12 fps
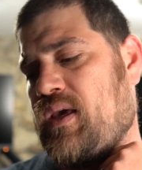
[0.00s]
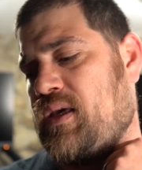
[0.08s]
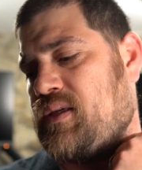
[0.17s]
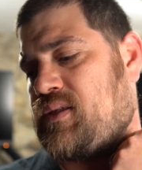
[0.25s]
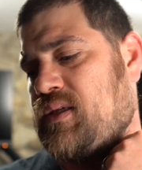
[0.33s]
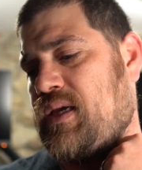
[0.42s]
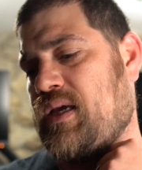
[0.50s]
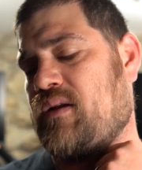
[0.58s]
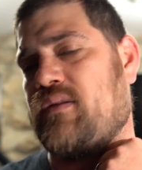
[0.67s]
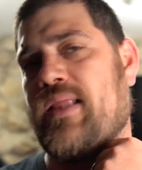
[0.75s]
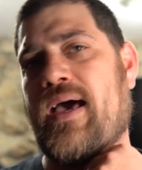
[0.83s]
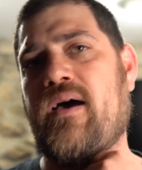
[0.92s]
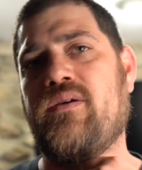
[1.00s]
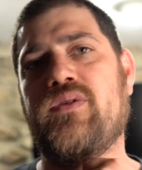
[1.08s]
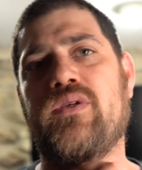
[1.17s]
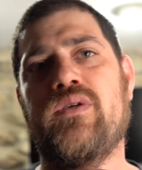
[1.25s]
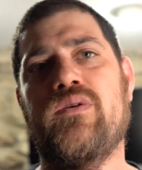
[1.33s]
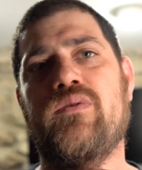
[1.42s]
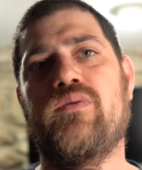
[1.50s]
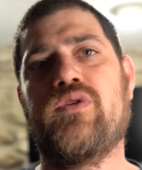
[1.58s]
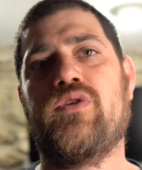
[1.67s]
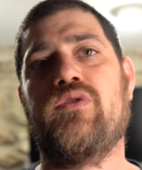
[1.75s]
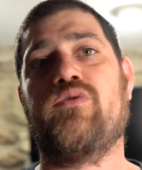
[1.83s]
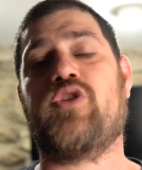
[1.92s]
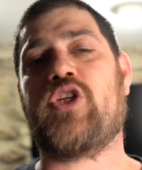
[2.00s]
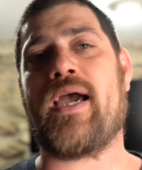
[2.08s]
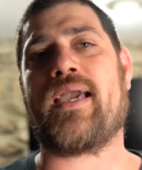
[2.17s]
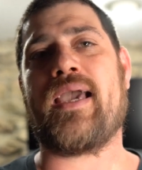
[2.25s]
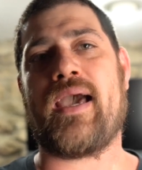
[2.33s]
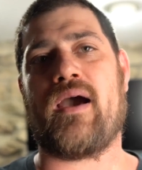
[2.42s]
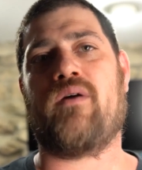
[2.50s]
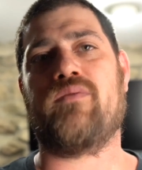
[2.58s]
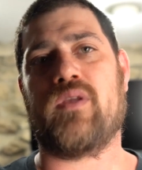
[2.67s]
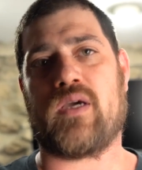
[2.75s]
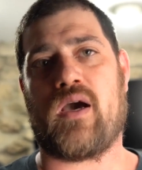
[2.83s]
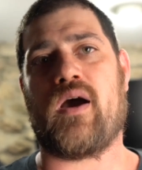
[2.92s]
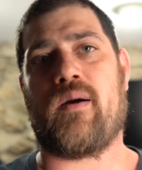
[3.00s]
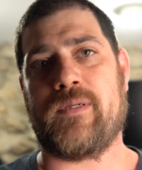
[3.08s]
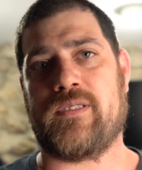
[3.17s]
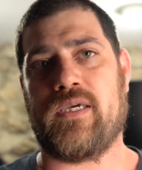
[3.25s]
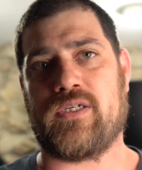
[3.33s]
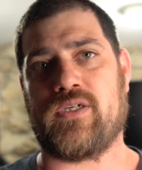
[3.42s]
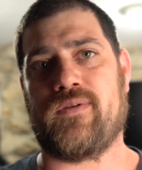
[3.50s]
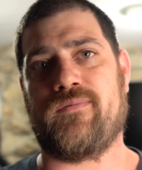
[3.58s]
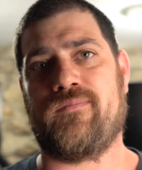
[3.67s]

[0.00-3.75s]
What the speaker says: is it allows you to check out the competition.